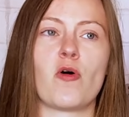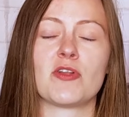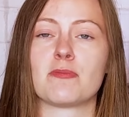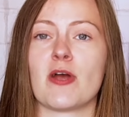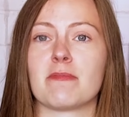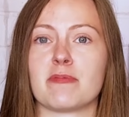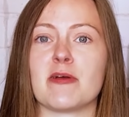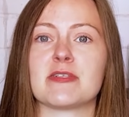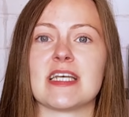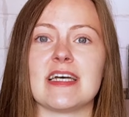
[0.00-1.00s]
all the prep
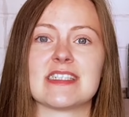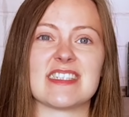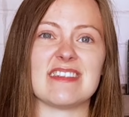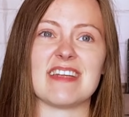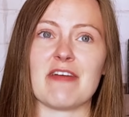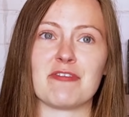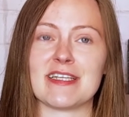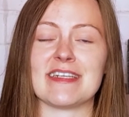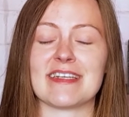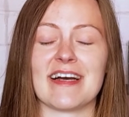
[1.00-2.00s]
process and
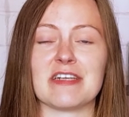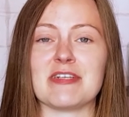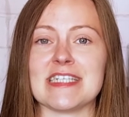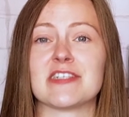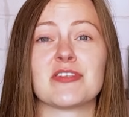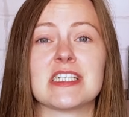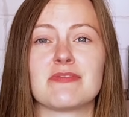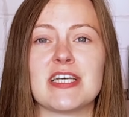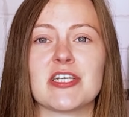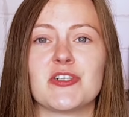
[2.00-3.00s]
everything kind of I did on this
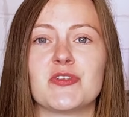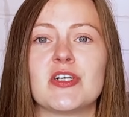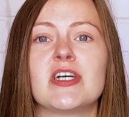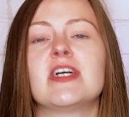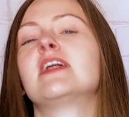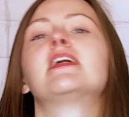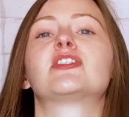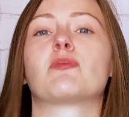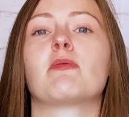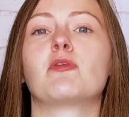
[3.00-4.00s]
vehicle.
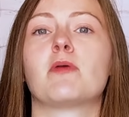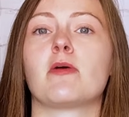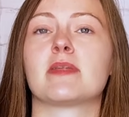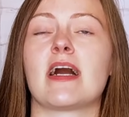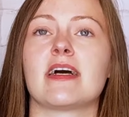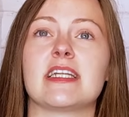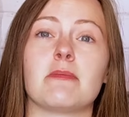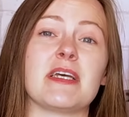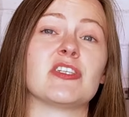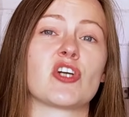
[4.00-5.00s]
So I will pop that in the
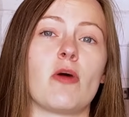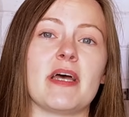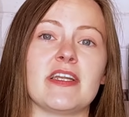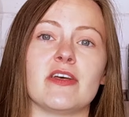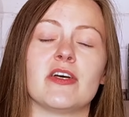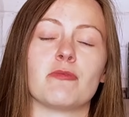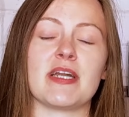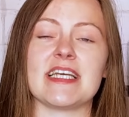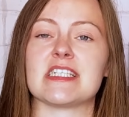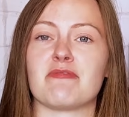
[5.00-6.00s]
pinned comment
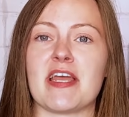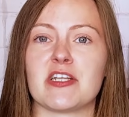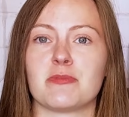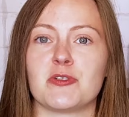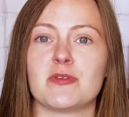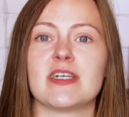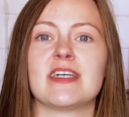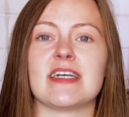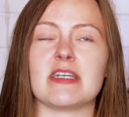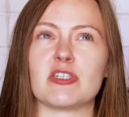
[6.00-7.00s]
when it is available,
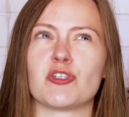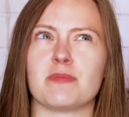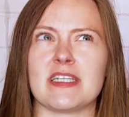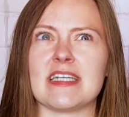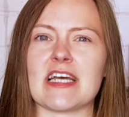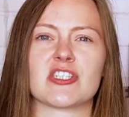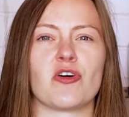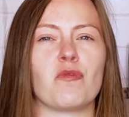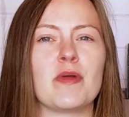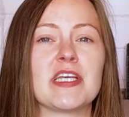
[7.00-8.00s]
and it should be in the next
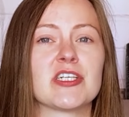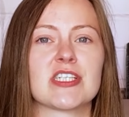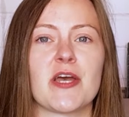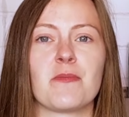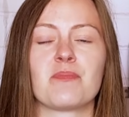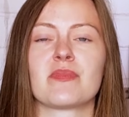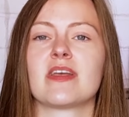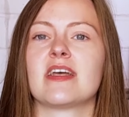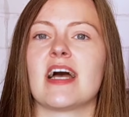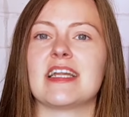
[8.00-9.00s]
sort of week or so.
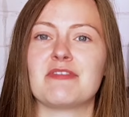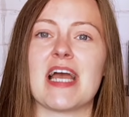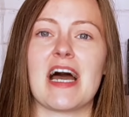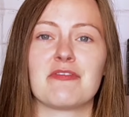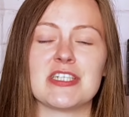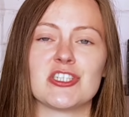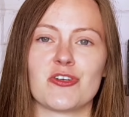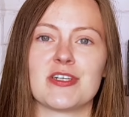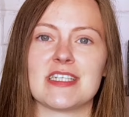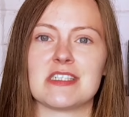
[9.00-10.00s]
And if you have
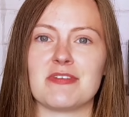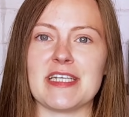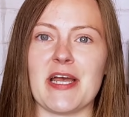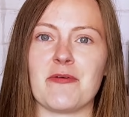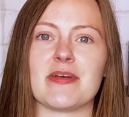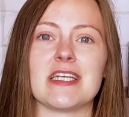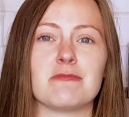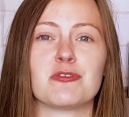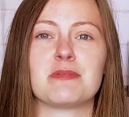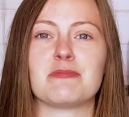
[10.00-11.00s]
enjoyed this video, it
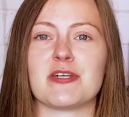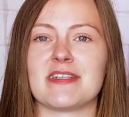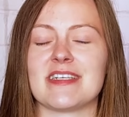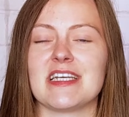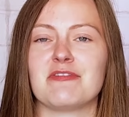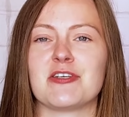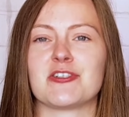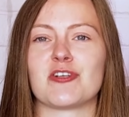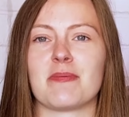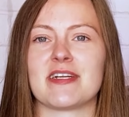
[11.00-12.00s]
would be brilliant if you
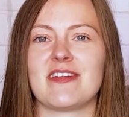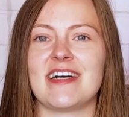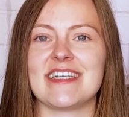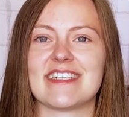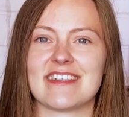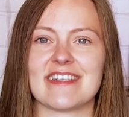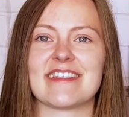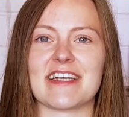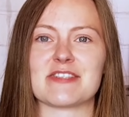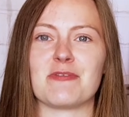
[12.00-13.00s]
could drop it a like, and
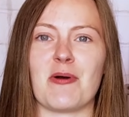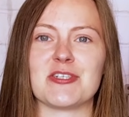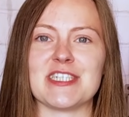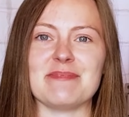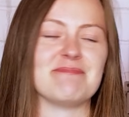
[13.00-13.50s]
thanks for watching.